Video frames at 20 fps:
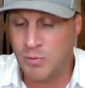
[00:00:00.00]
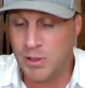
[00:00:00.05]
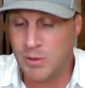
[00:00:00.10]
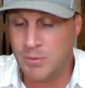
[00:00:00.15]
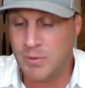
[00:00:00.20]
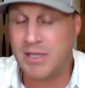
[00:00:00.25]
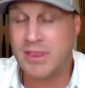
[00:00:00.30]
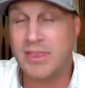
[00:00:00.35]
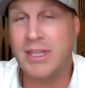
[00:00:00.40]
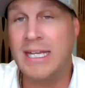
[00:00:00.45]
we
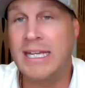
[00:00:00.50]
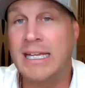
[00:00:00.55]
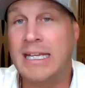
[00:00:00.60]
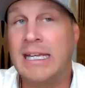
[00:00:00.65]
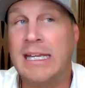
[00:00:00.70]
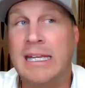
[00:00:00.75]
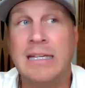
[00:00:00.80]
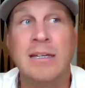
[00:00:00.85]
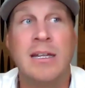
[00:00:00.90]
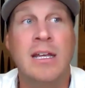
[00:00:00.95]
were
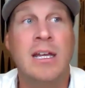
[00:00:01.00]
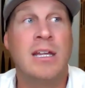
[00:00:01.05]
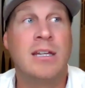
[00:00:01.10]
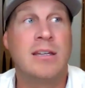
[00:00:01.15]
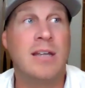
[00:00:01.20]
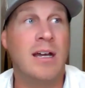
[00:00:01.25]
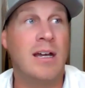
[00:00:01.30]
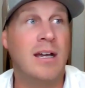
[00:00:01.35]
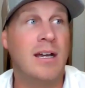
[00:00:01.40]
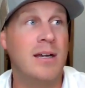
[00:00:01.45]
thinking
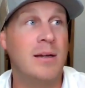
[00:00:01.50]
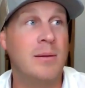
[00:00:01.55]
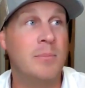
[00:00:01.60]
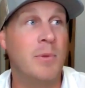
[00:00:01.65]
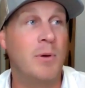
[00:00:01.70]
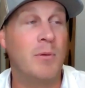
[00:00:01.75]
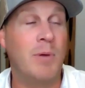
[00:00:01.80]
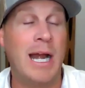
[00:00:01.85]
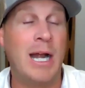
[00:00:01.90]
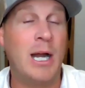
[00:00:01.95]

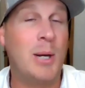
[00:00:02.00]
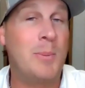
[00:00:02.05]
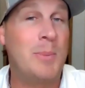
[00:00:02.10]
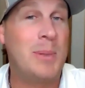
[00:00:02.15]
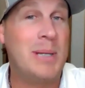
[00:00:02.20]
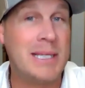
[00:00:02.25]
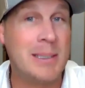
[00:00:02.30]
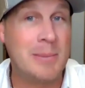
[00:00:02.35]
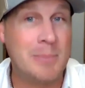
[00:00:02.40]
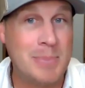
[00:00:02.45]

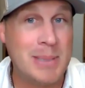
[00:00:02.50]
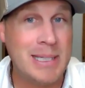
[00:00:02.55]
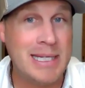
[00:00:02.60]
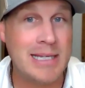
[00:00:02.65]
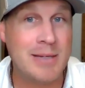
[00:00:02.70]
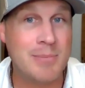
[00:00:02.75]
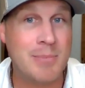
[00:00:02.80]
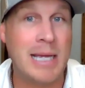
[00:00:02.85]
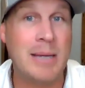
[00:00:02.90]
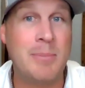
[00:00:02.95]

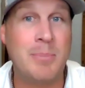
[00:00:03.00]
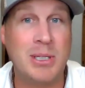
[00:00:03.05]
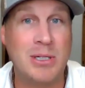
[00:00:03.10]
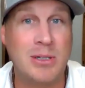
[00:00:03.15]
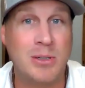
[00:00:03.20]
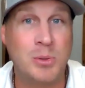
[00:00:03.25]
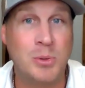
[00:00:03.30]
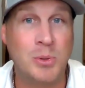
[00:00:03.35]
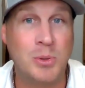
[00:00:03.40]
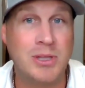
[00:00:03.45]
Airbnb might be
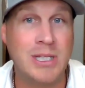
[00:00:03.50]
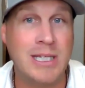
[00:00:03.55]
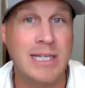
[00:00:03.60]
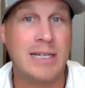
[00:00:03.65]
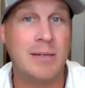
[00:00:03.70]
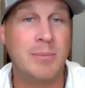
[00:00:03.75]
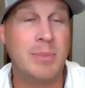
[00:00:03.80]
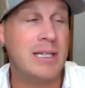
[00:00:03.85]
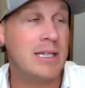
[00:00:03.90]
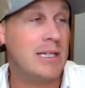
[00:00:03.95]
a cool
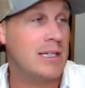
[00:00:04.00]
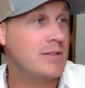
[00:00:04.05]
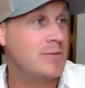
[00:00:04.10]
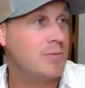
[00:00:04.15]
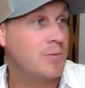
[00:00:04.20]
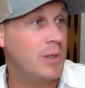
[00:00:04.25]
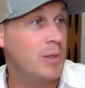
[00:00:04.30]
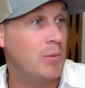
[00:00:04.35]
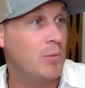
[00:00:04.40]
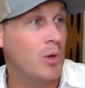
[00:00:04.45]
thing because
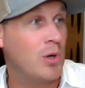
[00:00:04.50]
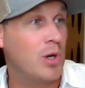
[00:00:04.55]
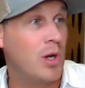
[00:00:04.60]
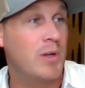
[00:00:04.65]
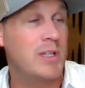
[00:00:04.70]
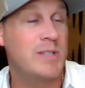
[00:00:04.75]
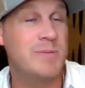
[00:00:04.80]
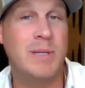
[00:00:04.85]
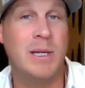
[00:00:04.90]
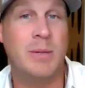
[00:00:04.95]
we won't
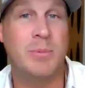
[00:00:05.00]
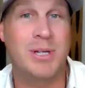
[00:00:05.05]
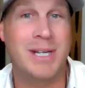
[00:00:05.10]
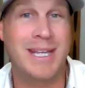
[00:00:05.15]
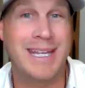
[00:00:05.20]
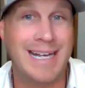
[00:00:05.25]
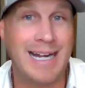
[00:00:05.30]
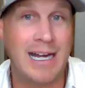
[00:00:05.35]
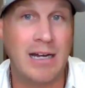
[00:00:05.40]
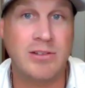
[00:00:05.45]
always be able to
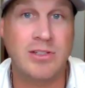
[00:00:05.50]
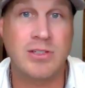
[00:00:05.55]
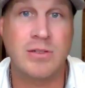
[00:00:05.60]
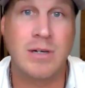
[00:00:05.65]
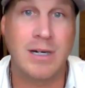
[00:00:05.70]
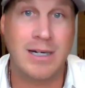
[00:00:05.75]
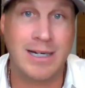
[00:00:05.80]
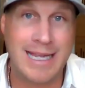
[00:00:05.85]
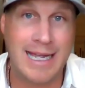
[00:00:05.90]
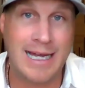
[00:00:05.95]
get out
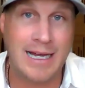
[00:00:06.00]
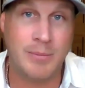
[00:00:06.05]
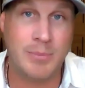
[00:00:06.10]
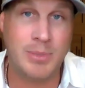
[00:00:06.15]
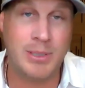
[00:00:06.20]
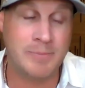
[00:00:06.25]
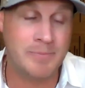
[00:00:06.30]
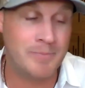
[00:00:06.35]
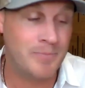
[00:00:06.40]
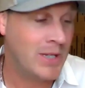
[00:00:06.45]
to our
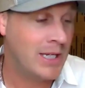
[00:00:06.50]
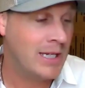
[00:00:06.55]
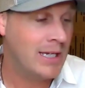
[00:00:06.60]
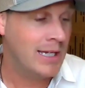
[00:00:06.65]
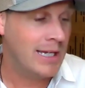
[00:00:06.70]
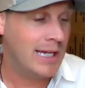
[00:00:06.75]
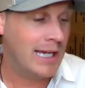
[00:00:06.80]
cabin.